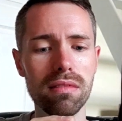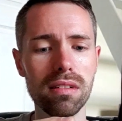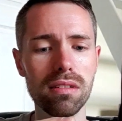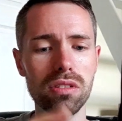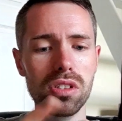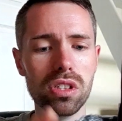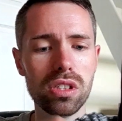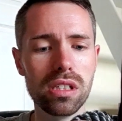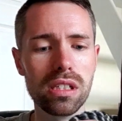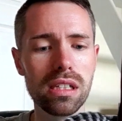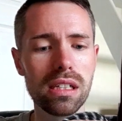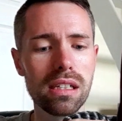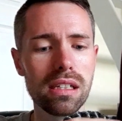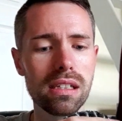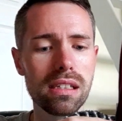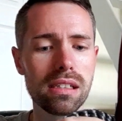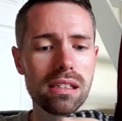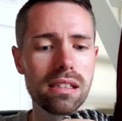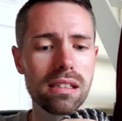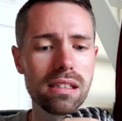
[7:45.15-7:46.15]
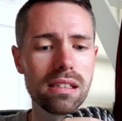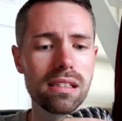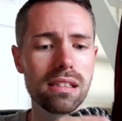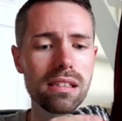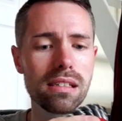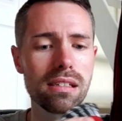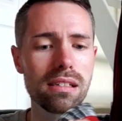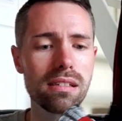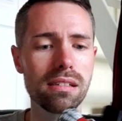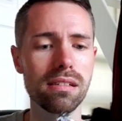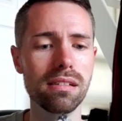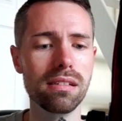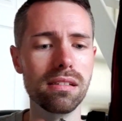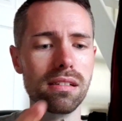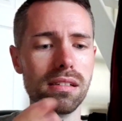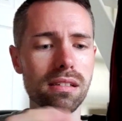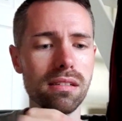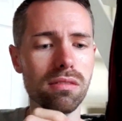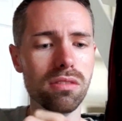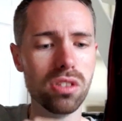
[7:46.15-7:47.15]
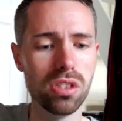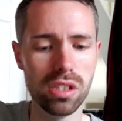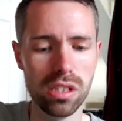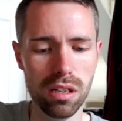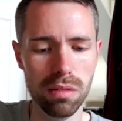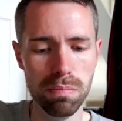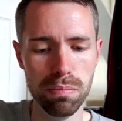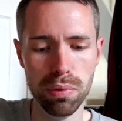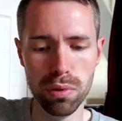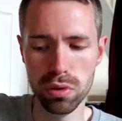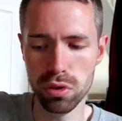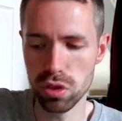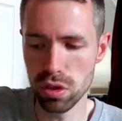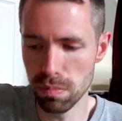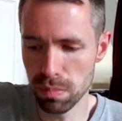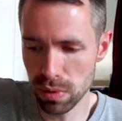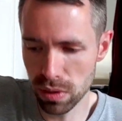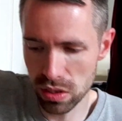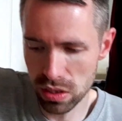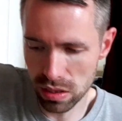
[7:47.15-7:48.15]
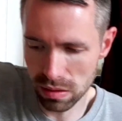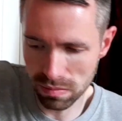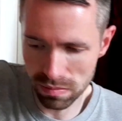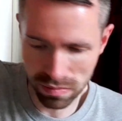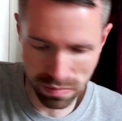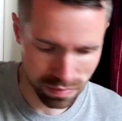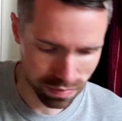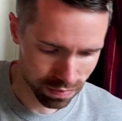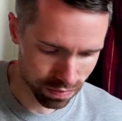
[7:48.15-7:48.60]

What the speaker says: I'm just gonna push the button.